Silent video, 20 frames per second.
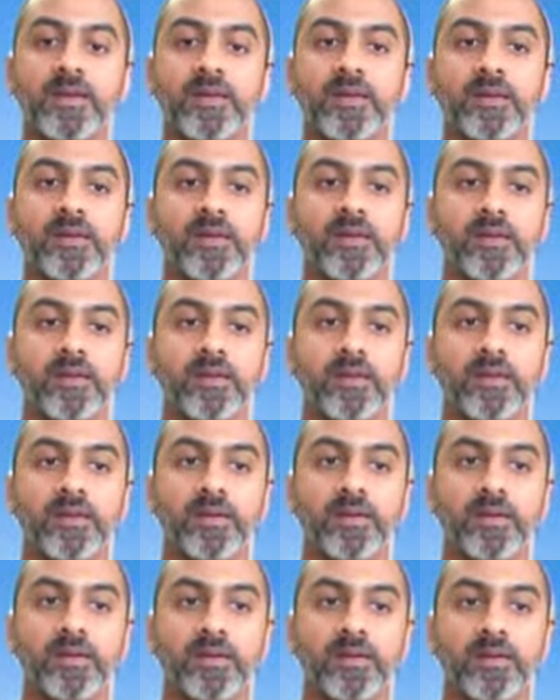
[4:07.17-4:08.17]

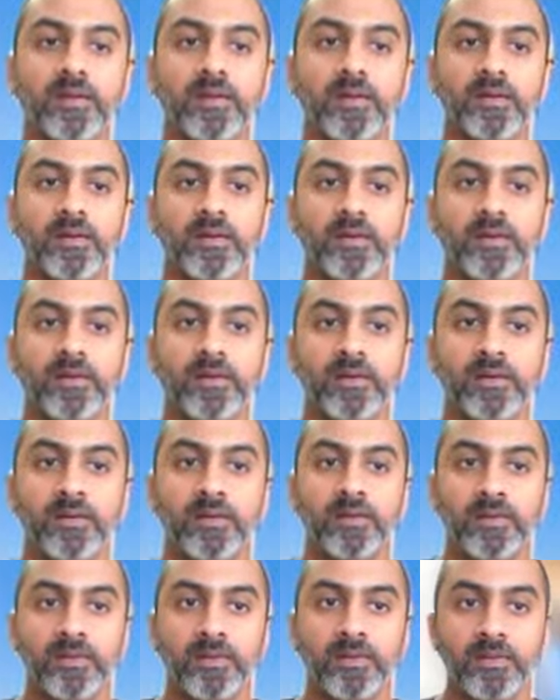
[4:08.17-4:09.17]

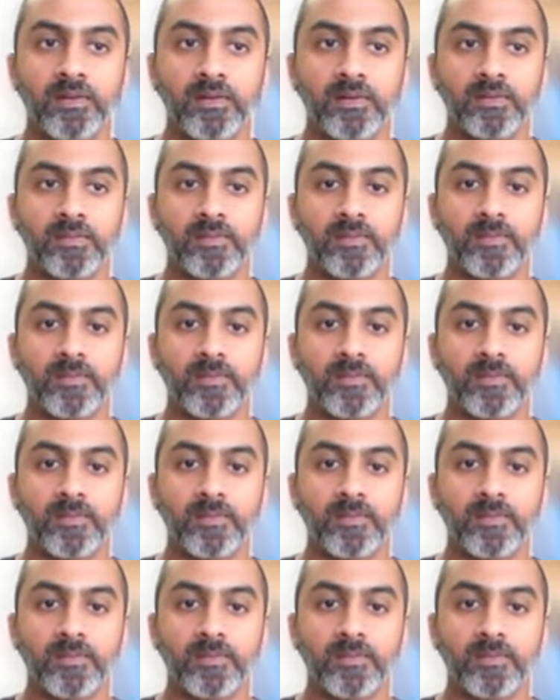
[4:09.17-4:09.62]
(silence)